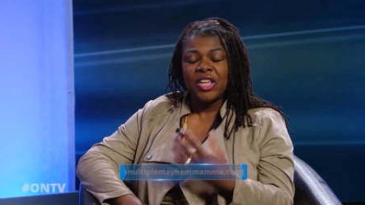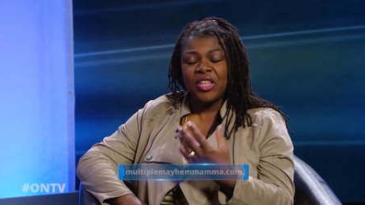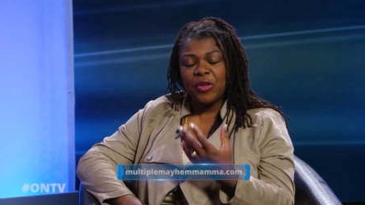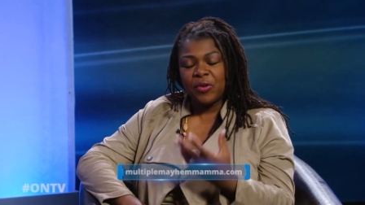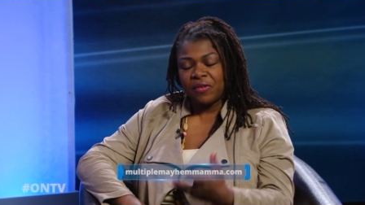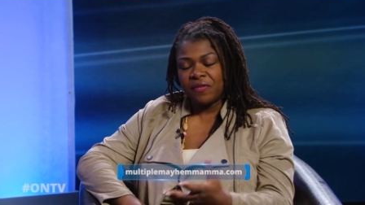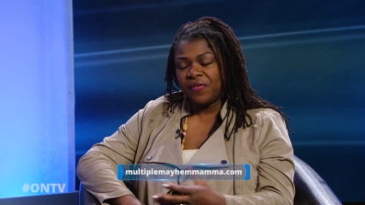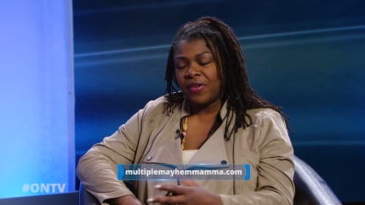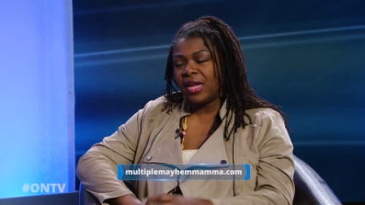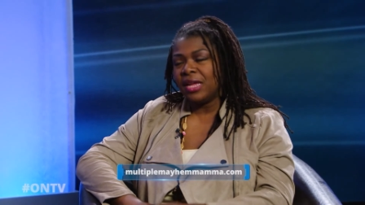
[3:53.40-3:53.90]
You
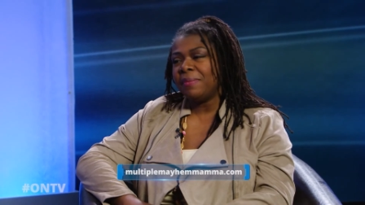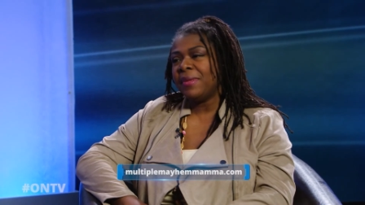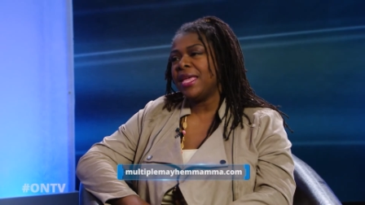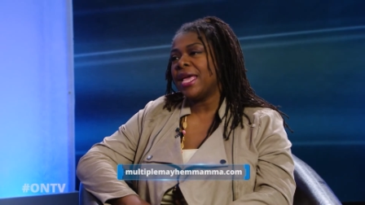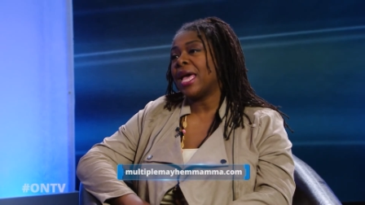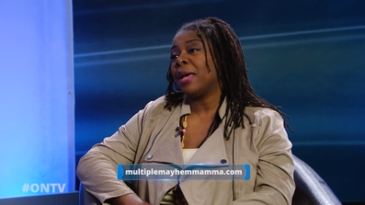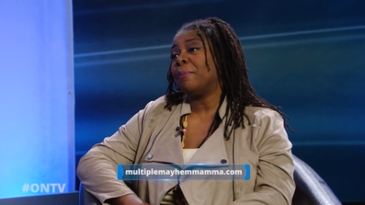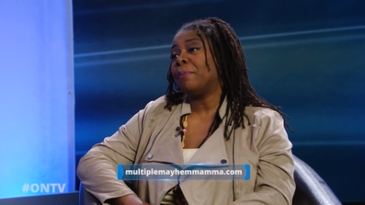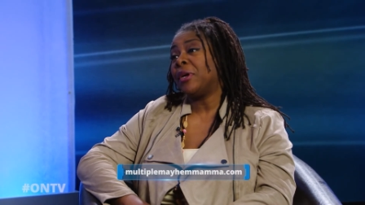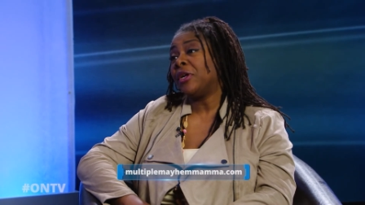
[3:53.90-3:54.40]
can find me
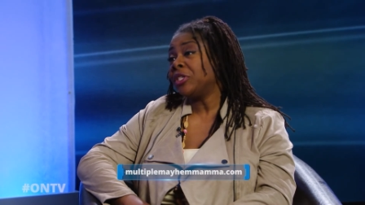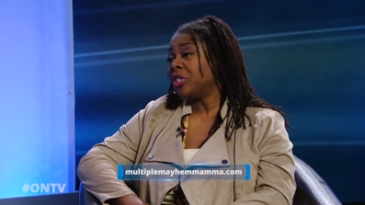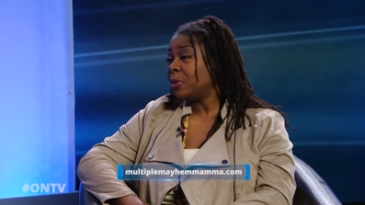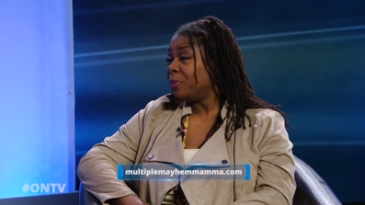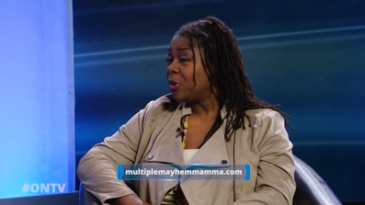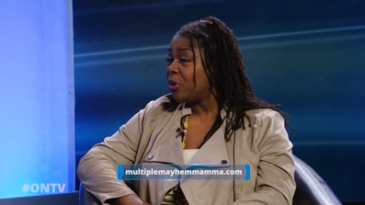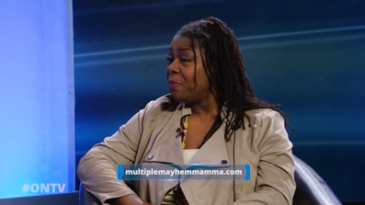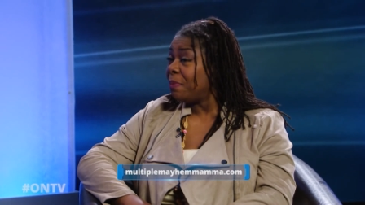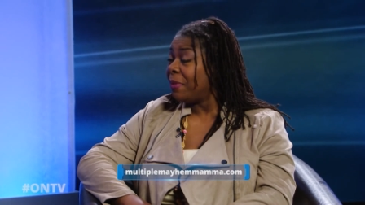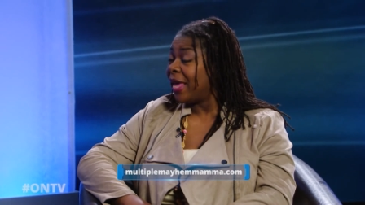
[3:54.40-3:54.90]
at
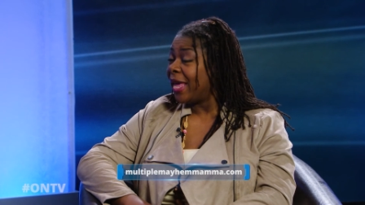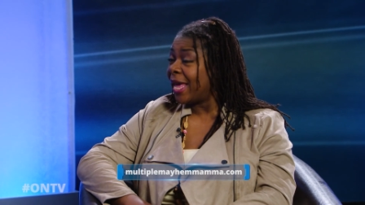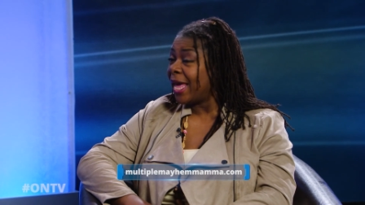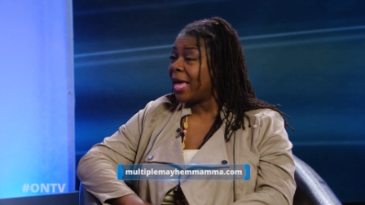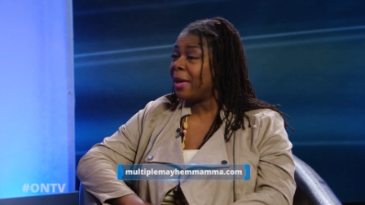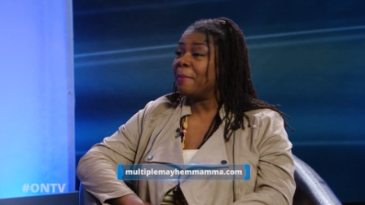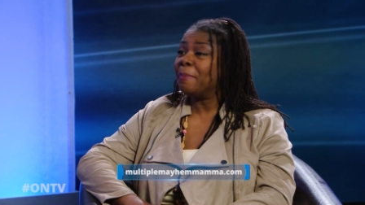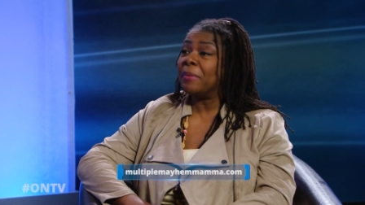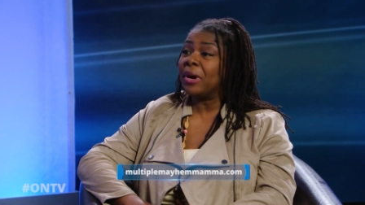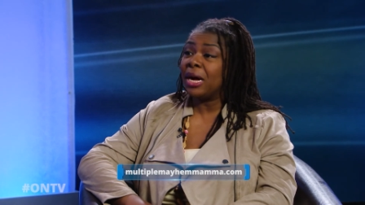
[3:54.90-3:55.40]

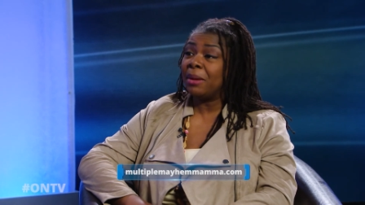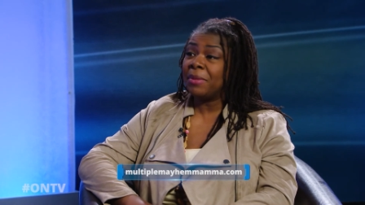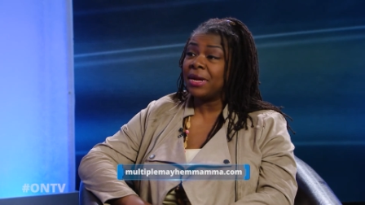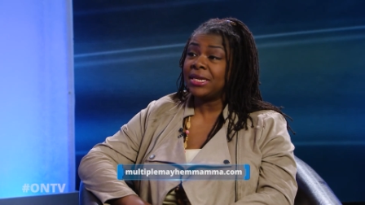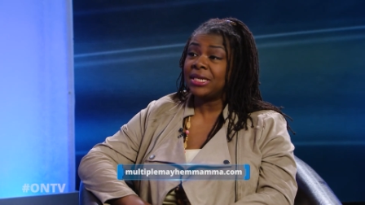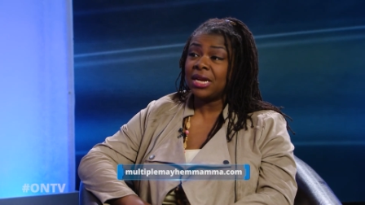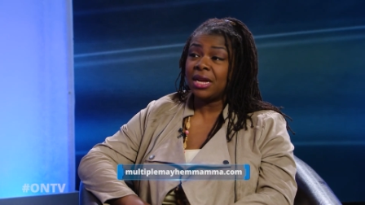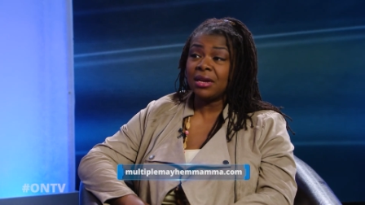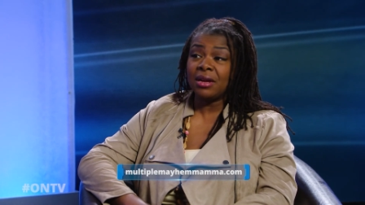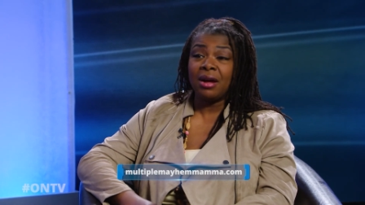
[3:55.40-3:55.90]

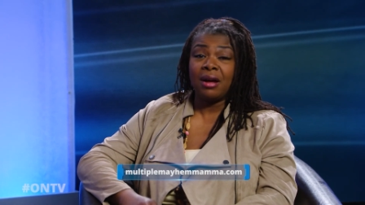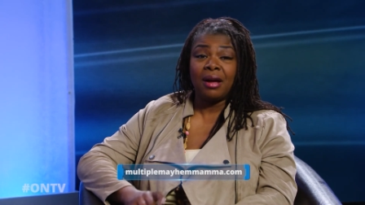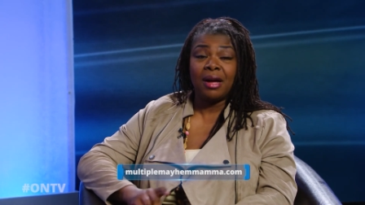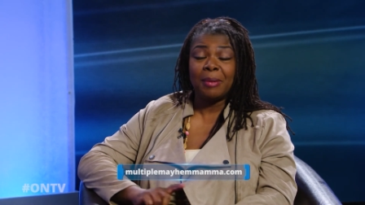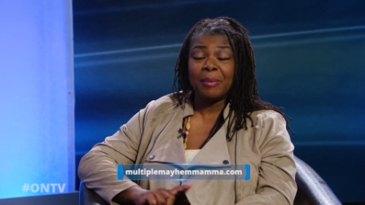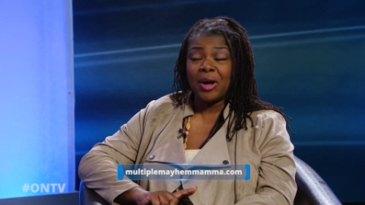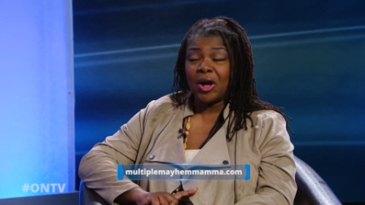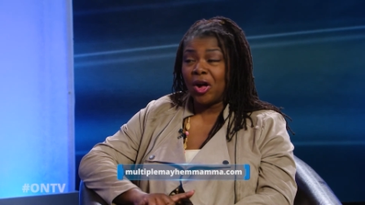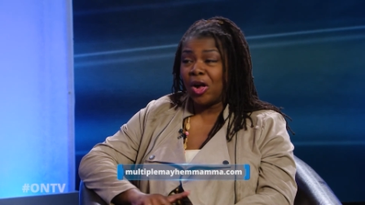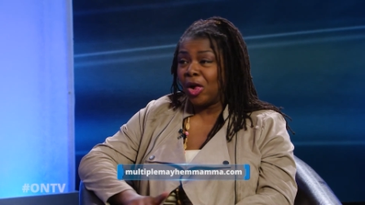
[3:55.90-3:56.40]

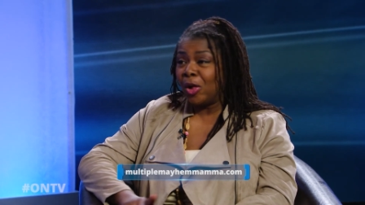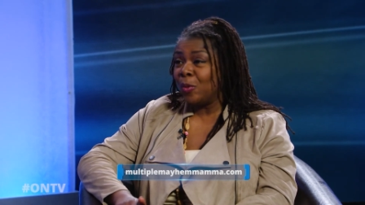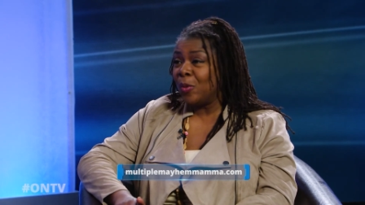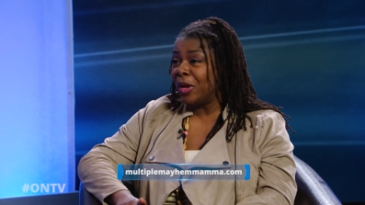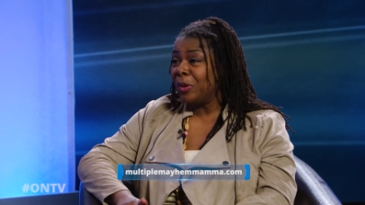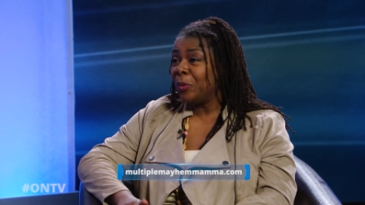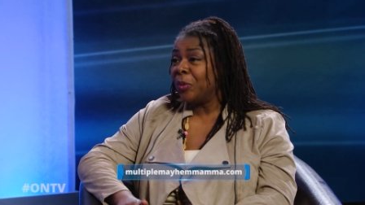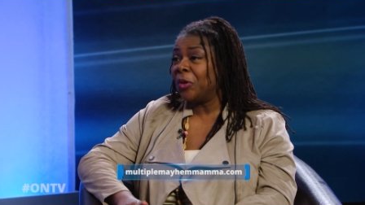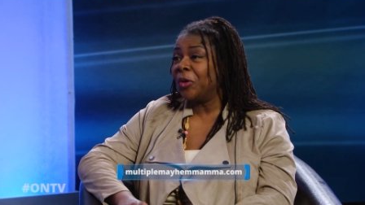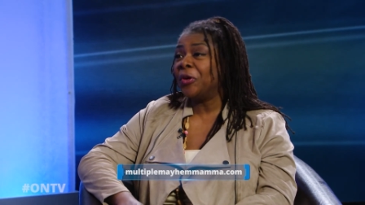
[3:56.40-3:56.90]
multiplemayhemmamma.com, all
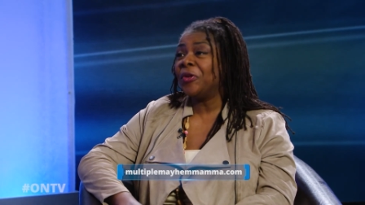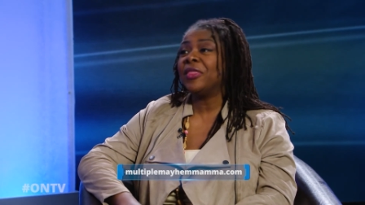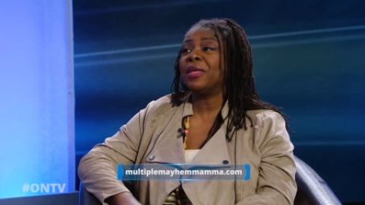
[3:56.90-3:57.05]
one word.